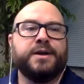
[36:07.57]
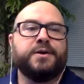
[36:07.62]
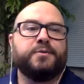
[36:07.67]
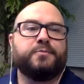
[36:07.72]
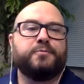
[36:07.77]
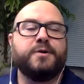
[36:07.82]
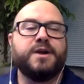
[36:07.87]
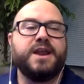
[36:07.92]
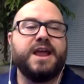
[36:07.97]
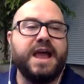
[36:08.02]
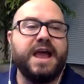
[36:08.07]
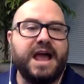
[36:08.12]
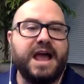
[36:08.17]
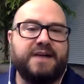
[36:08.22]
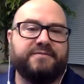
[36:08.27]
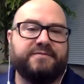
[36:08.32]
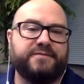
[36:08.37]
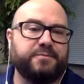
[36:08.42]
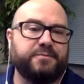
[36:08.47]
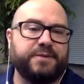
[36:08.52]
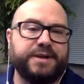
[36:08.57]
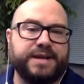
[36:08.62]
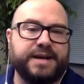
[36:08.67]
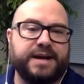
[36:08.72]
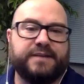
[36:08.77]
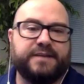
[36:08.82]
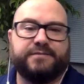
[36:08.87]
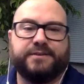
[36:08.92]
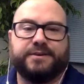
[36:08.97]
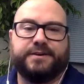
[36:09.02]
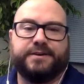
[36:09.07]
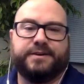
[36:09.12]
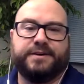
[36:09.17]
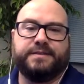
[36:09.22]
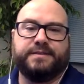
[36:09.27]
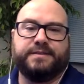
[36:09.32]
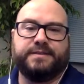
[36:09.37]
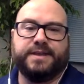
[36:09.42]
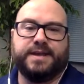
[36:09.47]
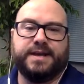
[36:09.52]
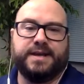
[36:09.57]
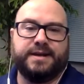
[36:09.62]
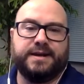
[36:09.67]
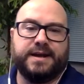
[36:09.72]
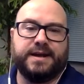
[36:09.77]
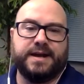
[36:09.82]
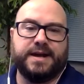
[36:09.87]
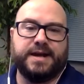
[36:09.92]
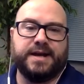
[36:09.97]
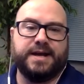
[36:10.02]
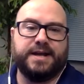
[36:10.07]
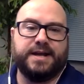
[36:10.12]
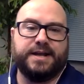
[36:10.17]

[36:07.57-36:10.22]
What haven't we covered that uh,